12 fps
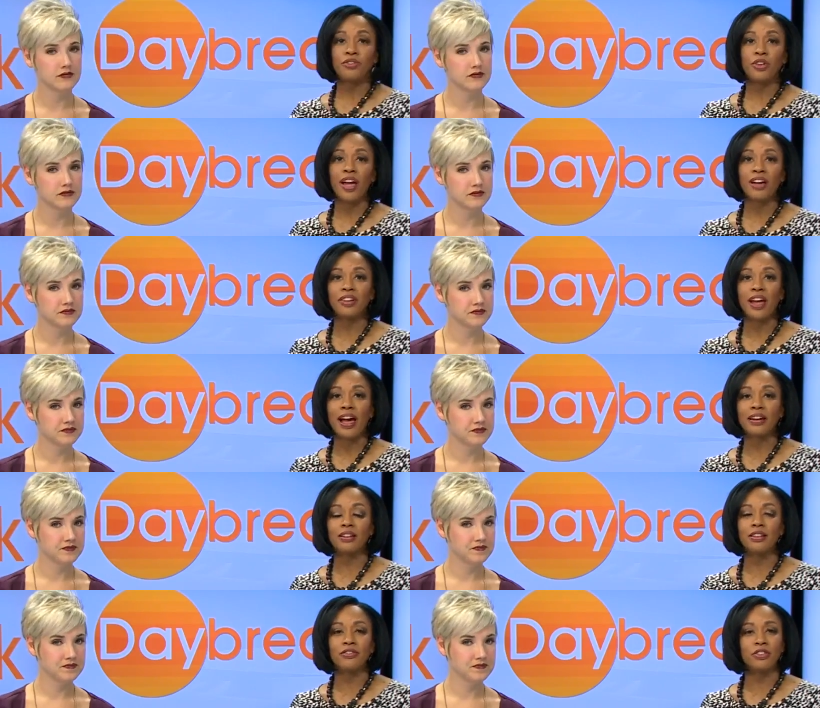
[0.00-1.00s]
Speaker 1: If you haven't
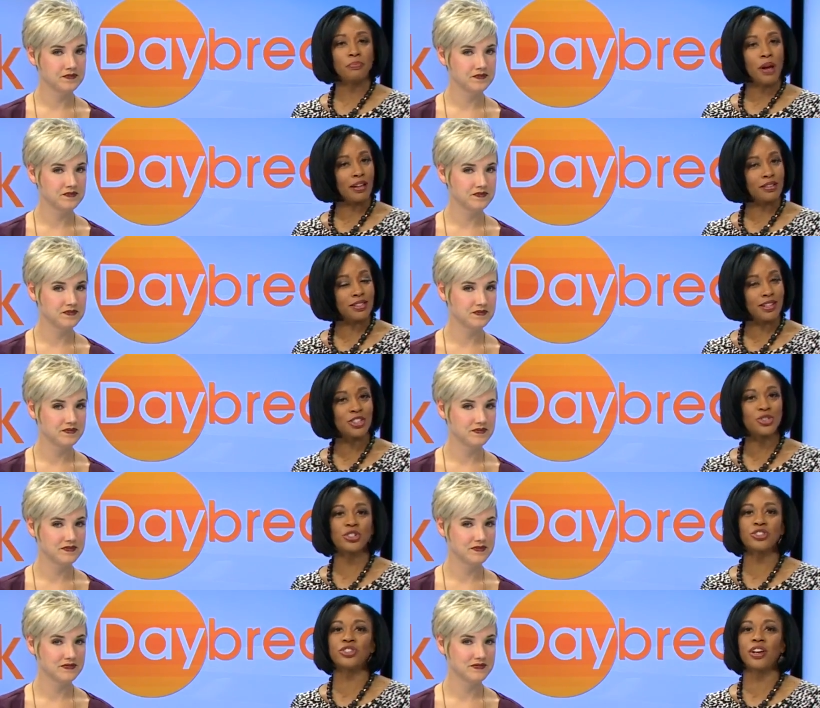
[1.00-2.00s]
had enough of
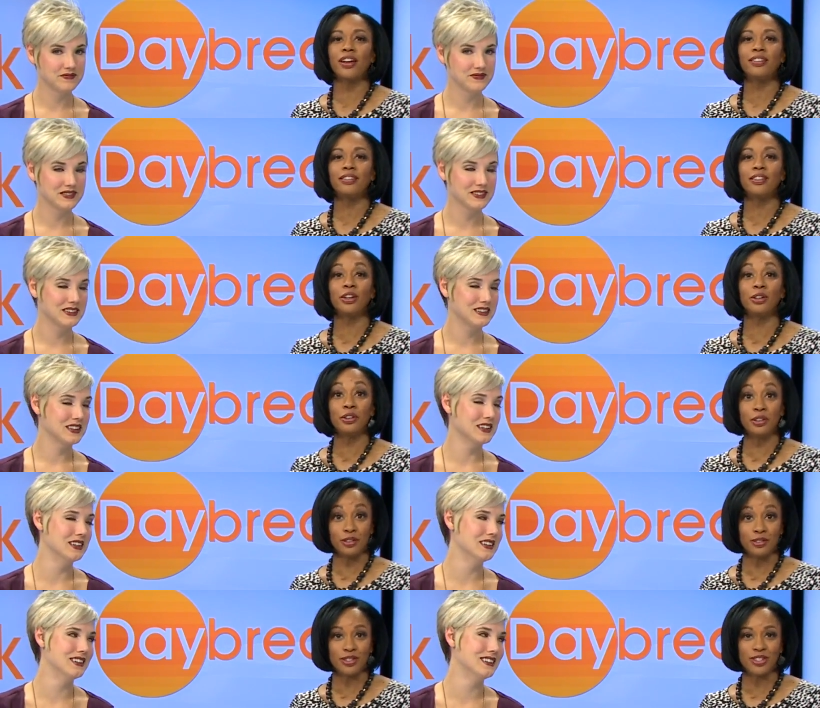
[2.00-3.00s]
politics just yet, good
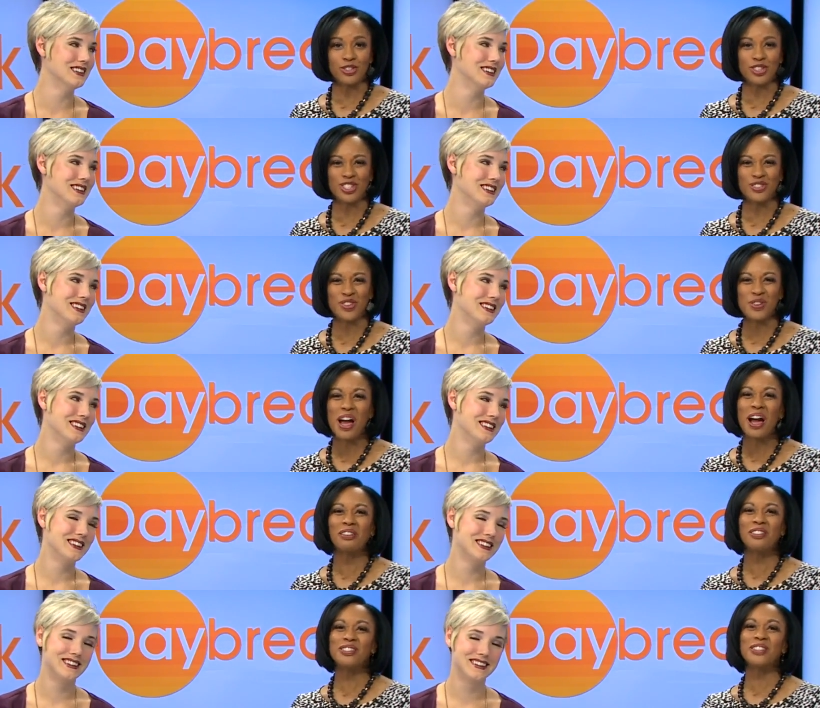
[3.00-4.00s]
news. In just a few
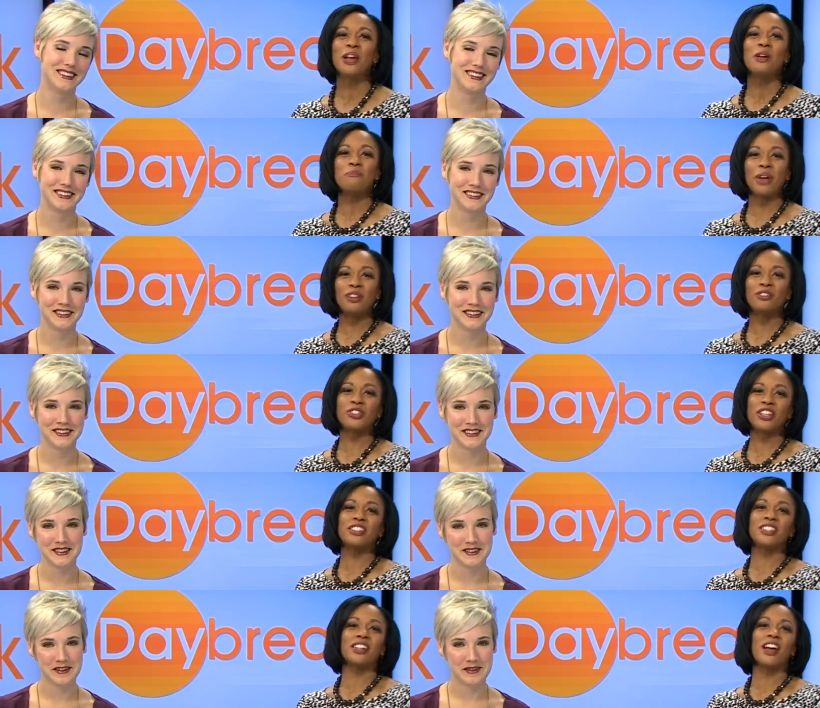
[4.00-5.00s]
hours, Mayor
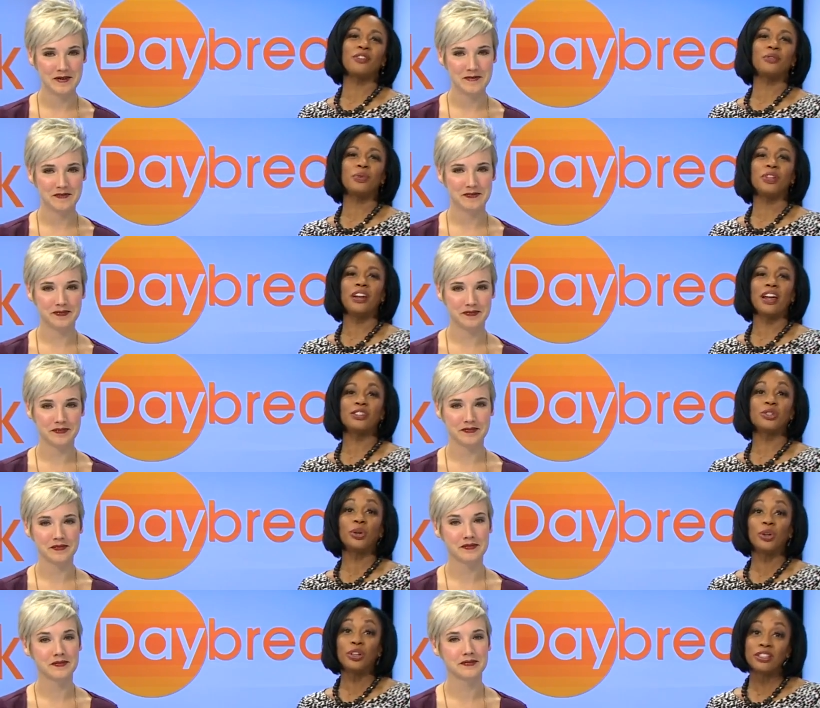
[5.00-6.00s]
Jean Stothert will
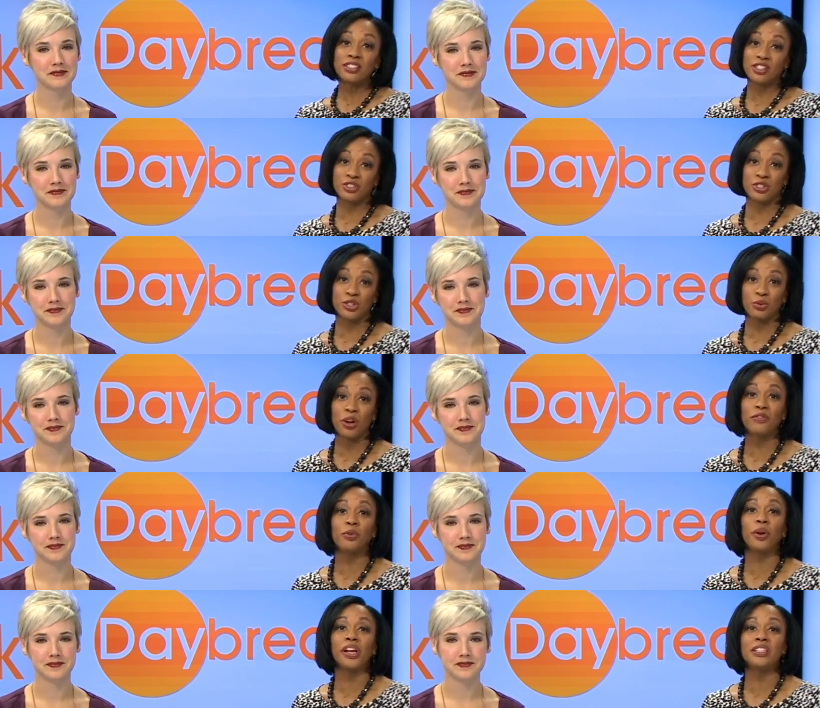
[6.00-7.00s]
announce her decision to
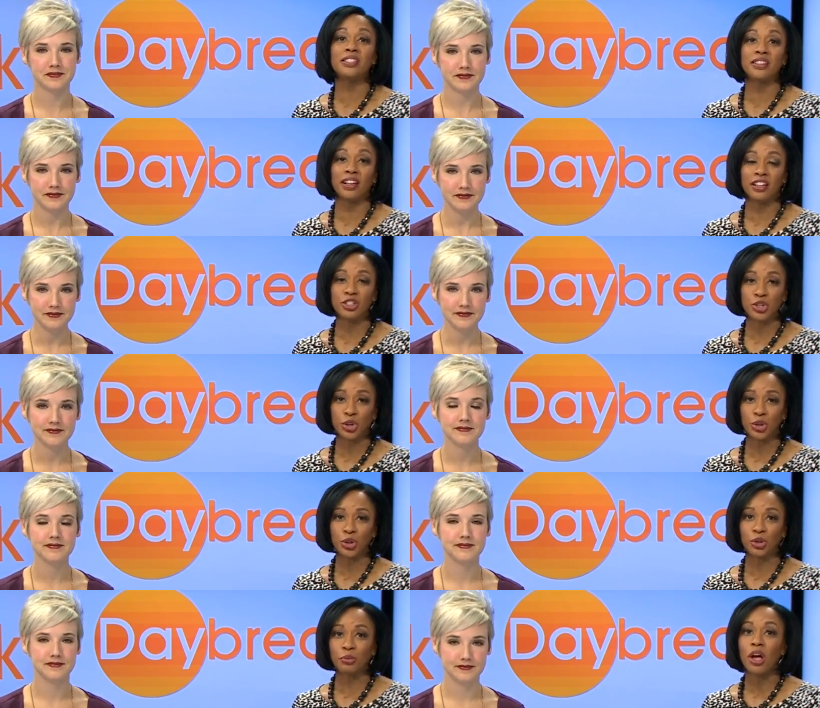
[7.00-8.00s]
run for a second
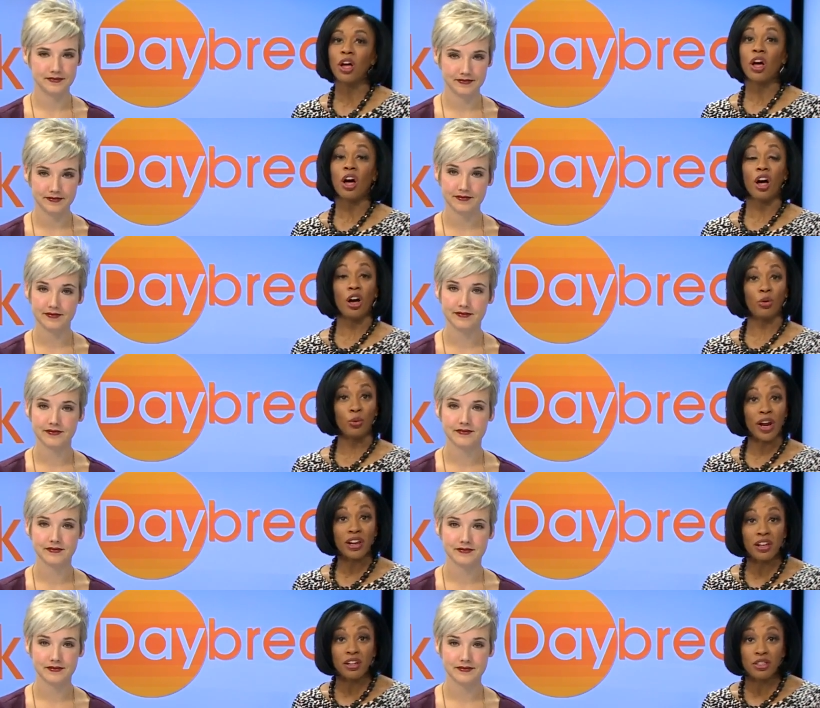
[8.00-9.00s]
term.
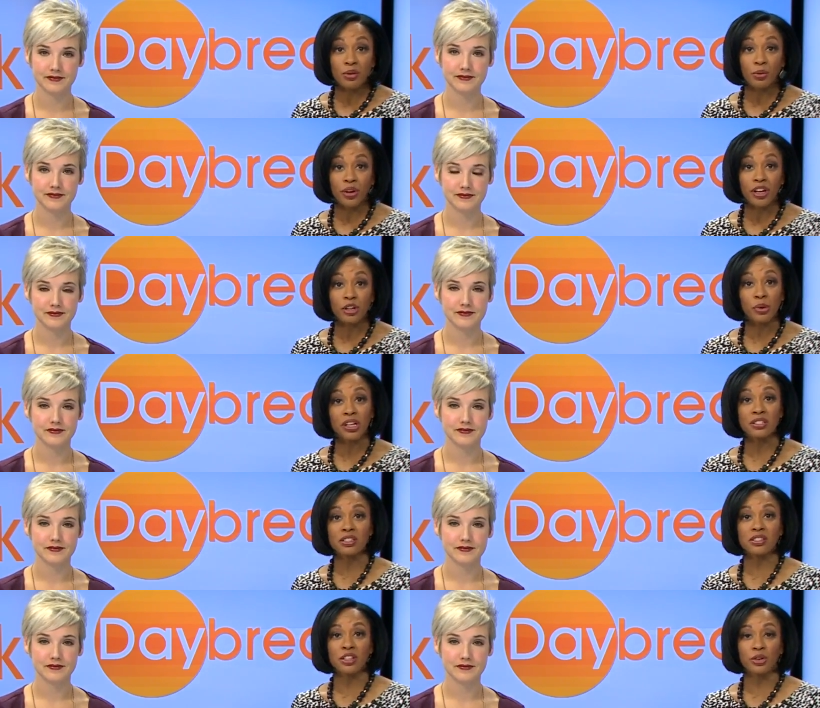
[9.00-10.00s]
Already in the ring,
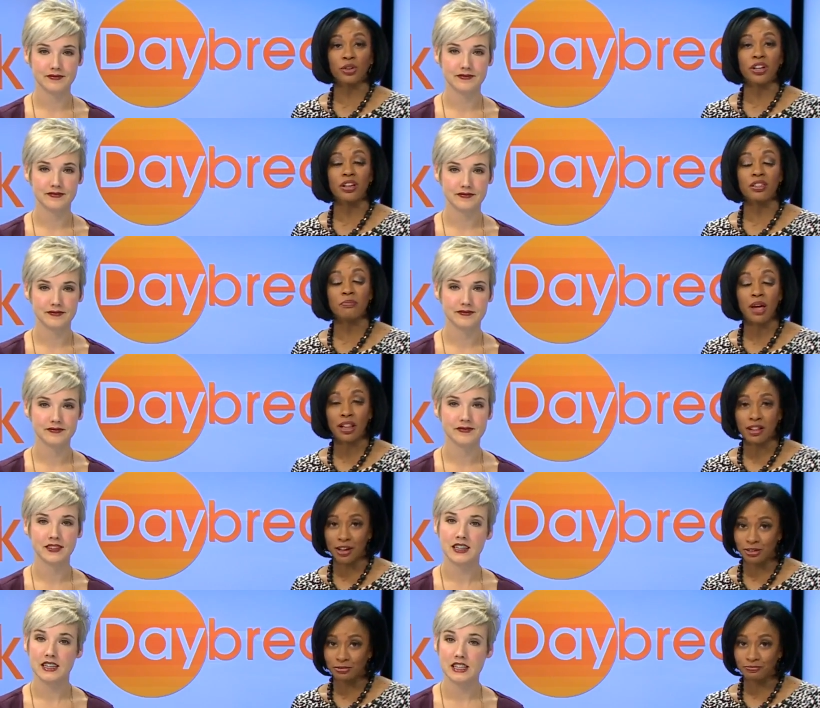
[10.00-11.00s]
Nebraska Senator Heath
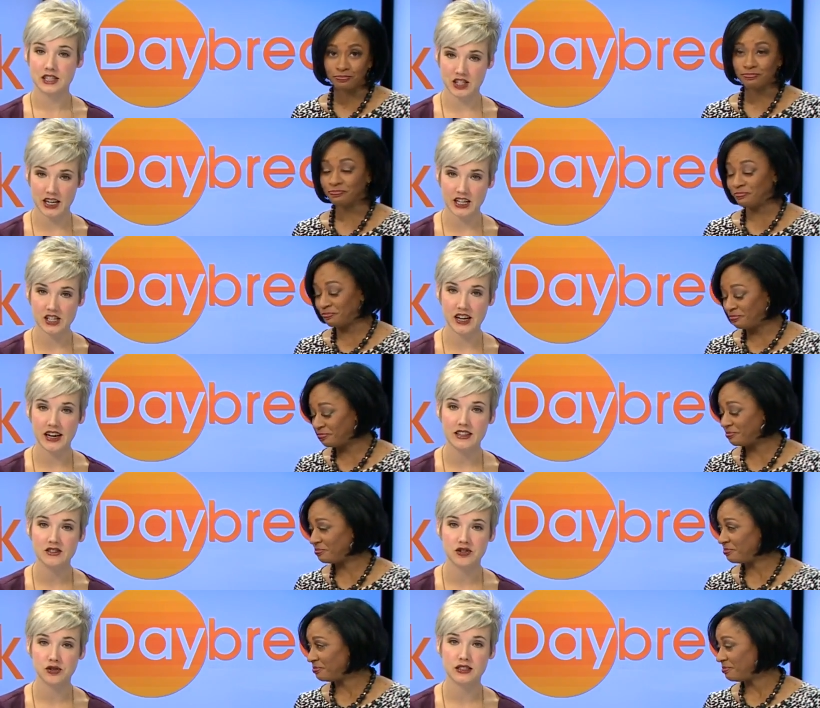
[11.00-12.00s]
Mello. Yeah, Jenna
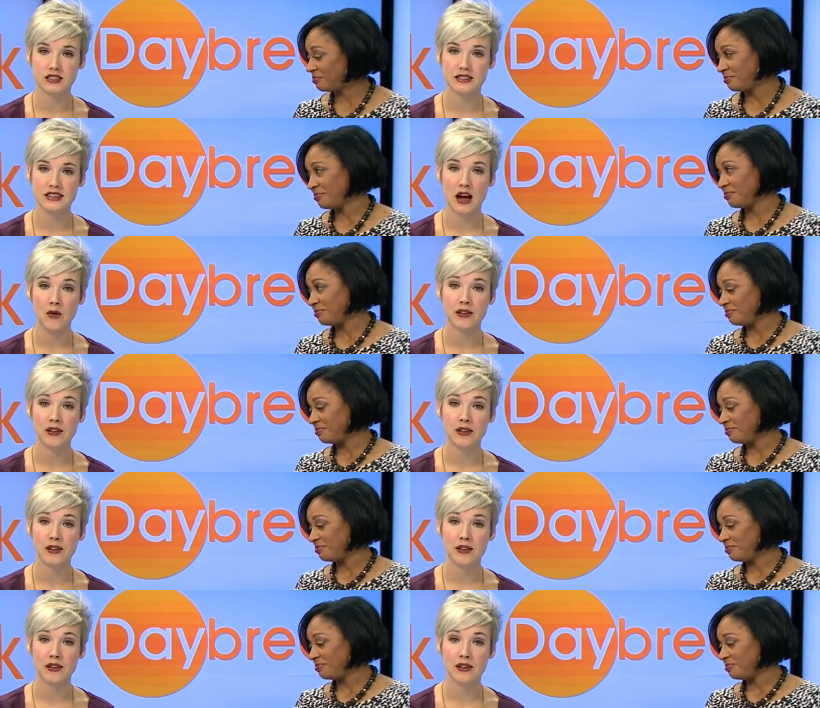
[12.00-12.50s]
James joins us now